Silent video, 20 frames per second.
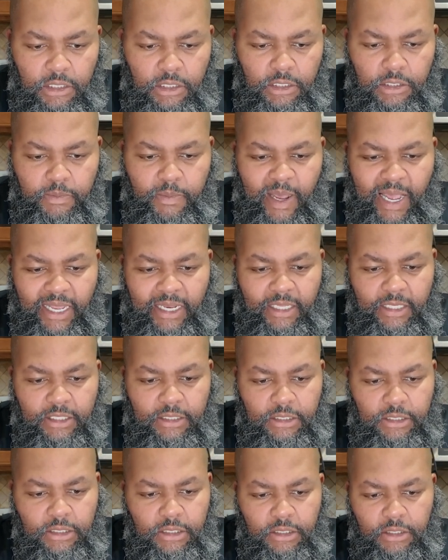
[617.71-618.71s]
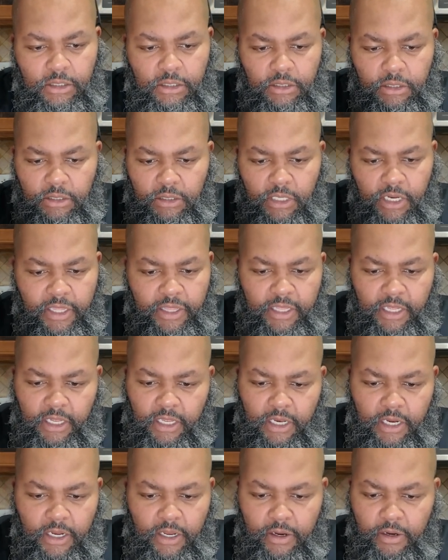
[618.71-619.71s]
spotless.
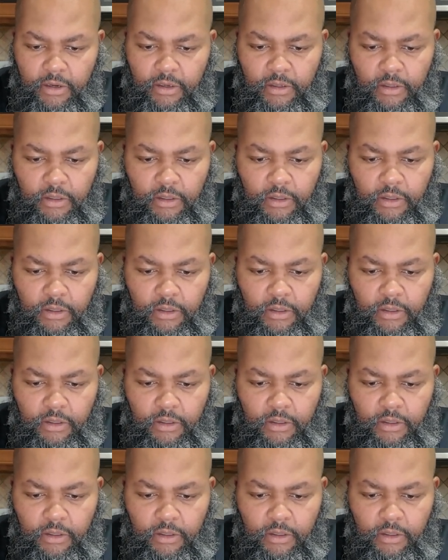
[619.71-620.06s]
Nothing in there.